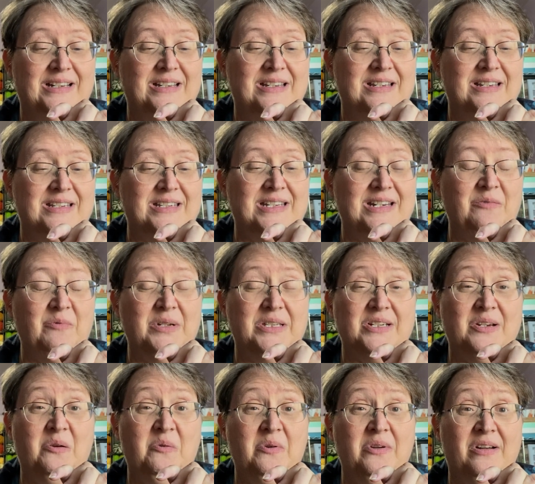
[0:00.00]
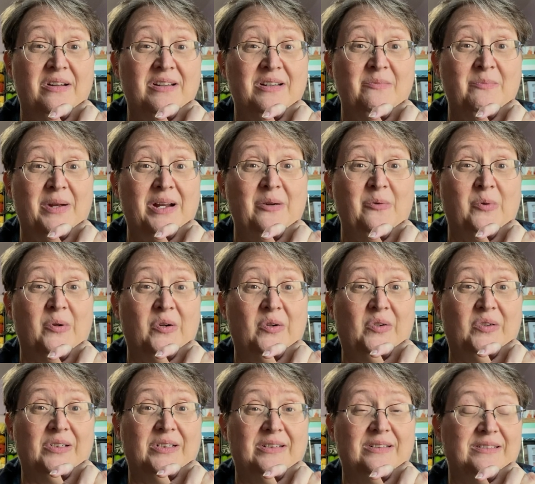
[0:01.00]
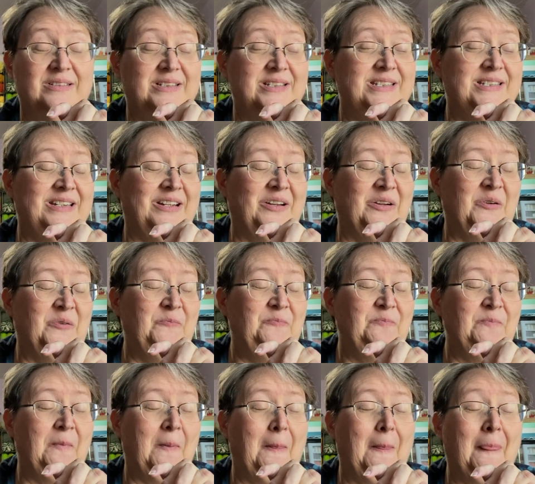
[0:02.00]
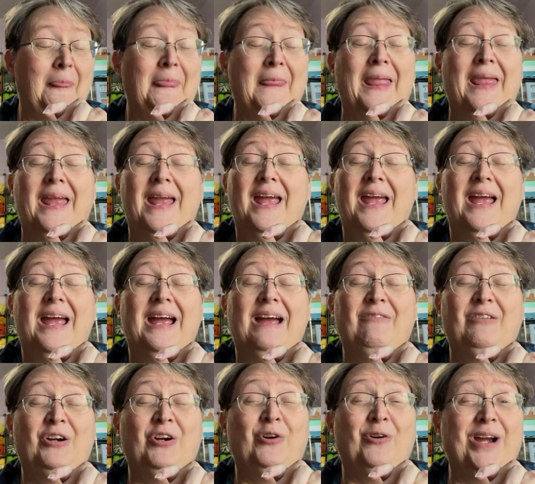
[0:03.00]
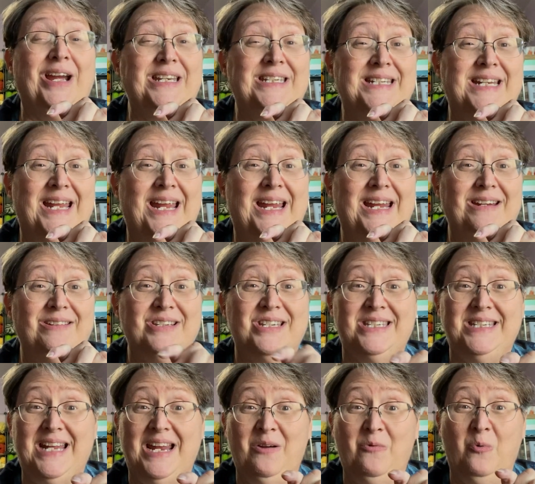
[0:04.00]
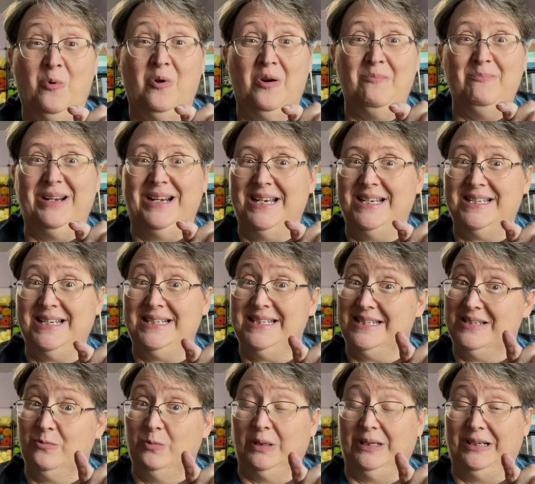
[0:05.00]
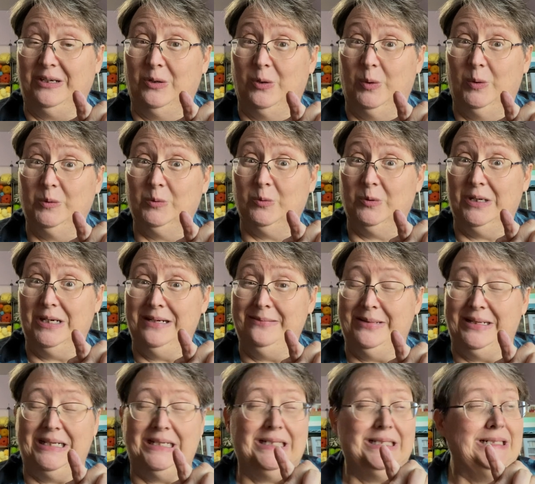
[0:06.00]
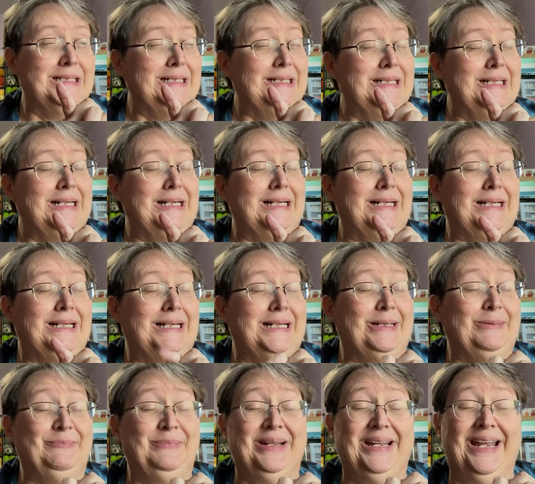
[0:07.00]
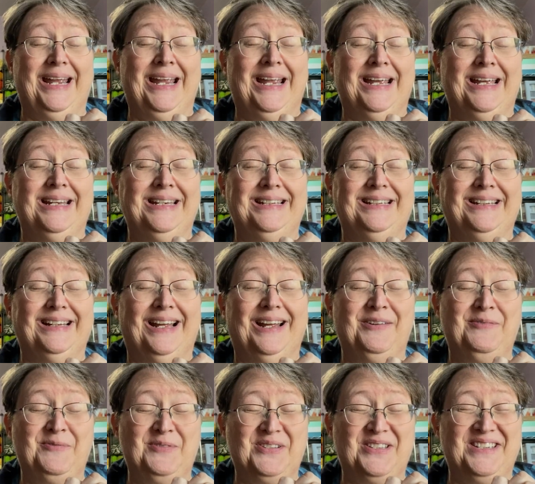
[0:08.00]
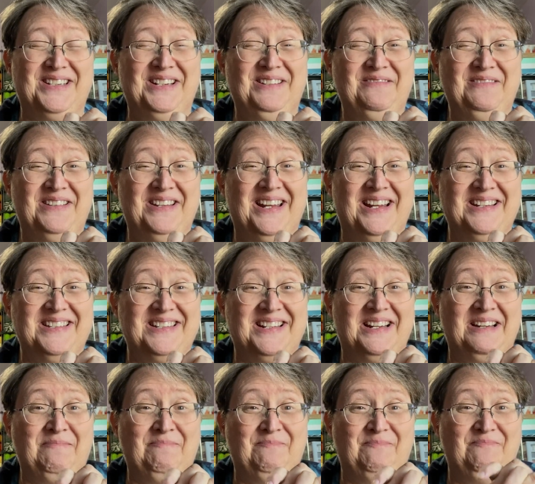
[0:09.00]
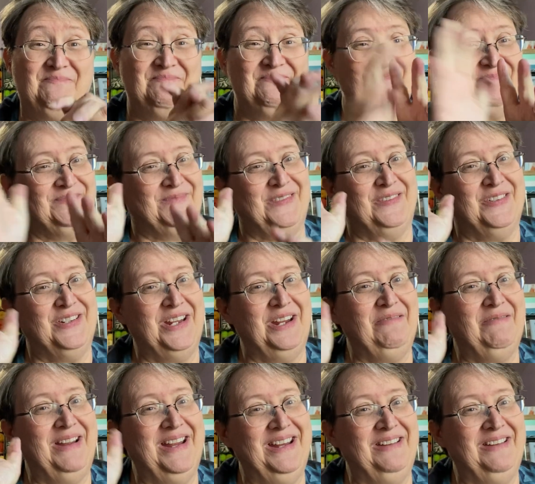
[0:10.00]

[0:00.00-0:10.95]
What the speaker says: see what's going on in my world. So have a great day. Stay warm because it's really cold where I'm at. And I will see you the next time. Crochet away,